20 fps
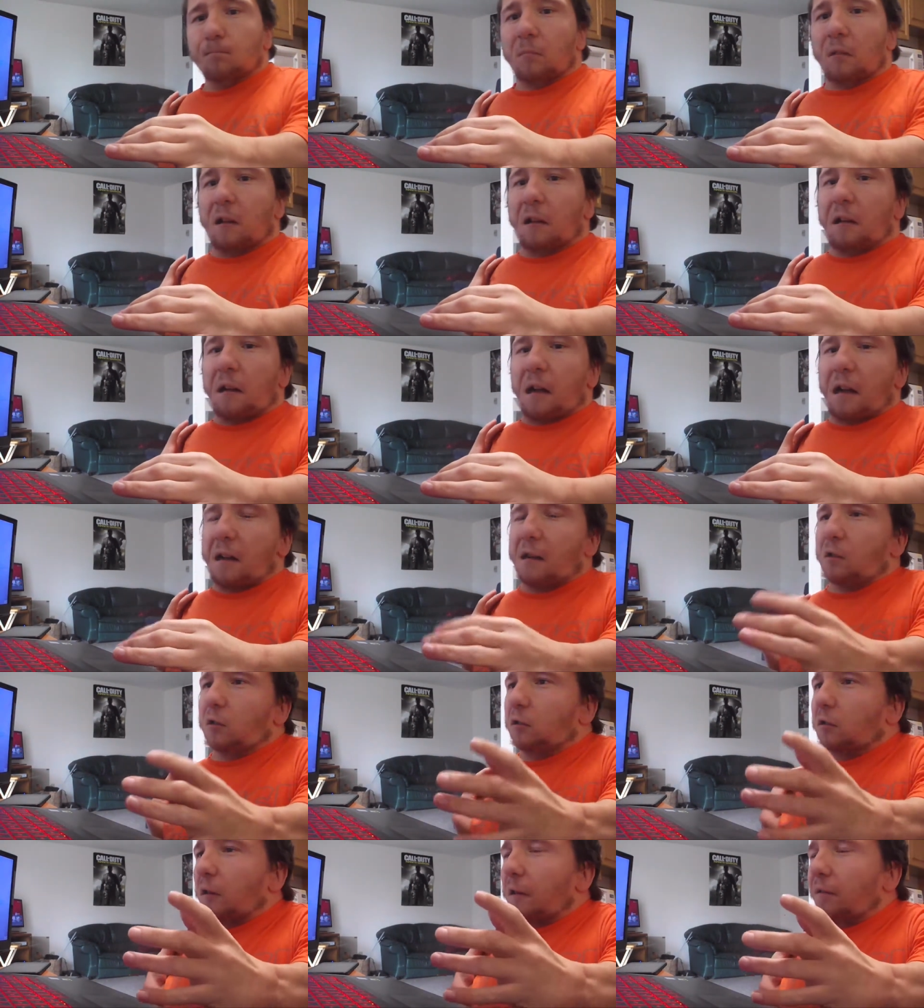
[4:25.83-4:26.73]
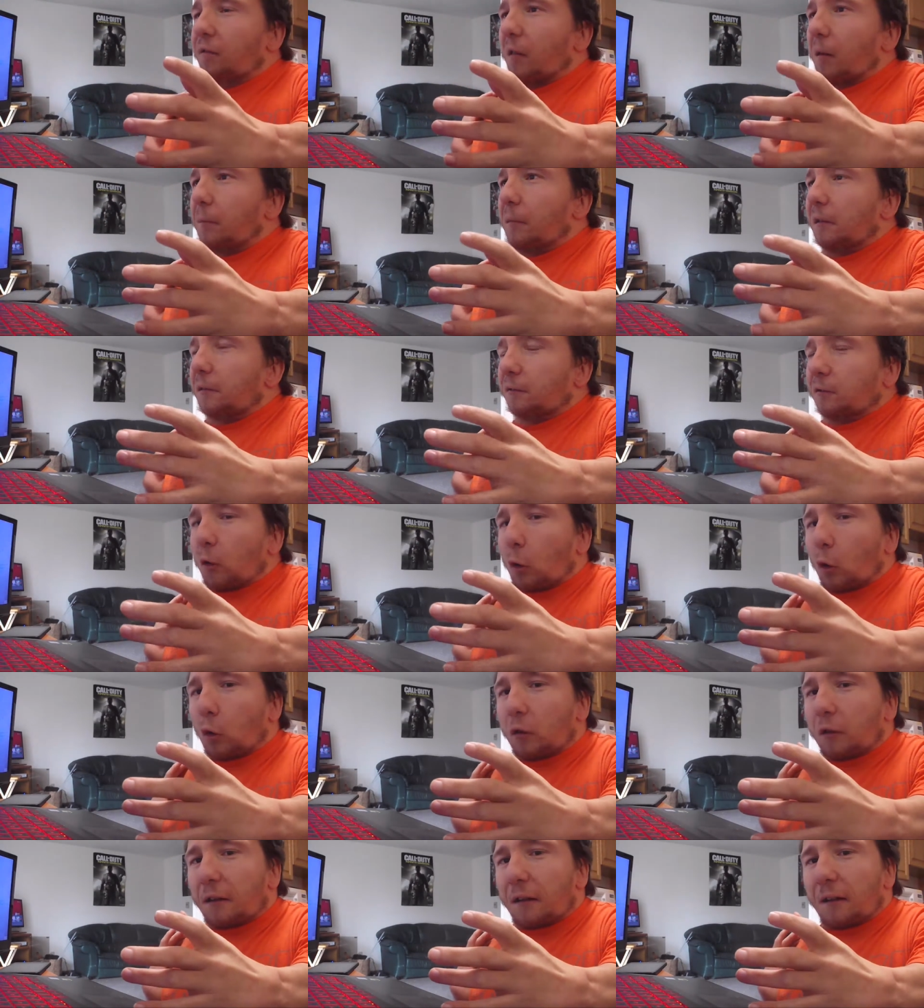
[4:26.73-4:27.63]
I, I don't know if I'm in
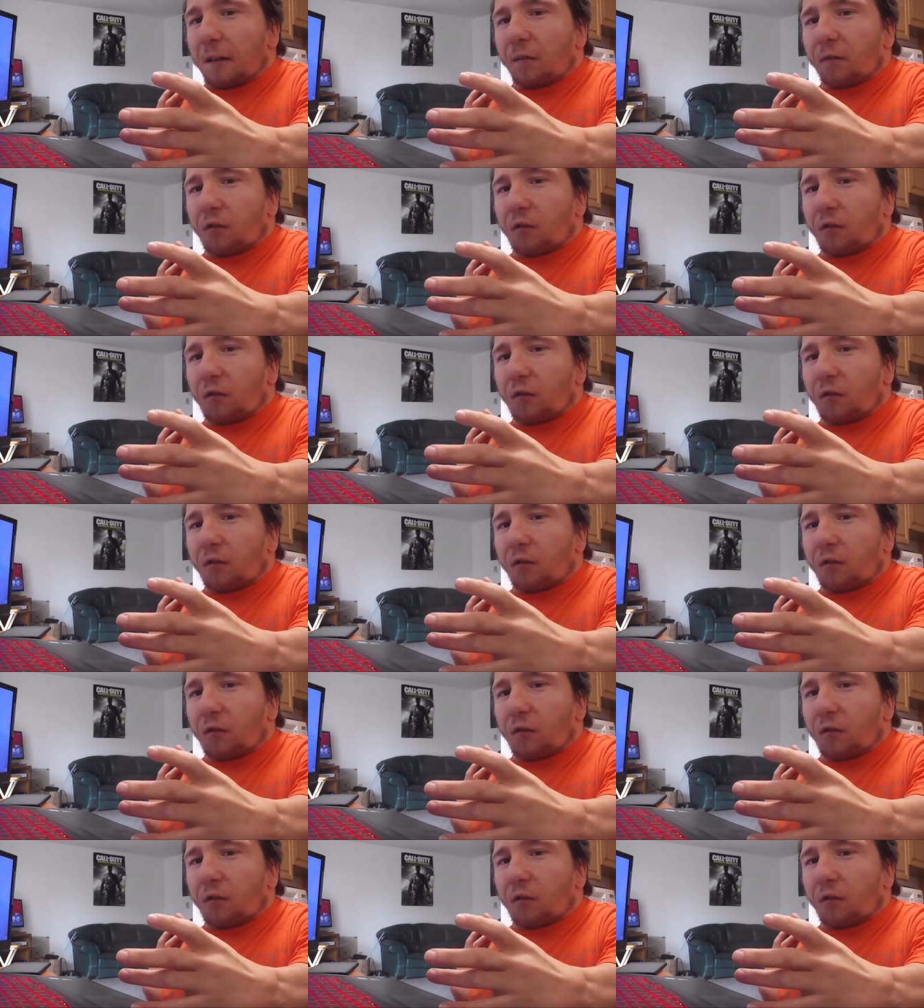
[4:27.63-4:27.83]
totally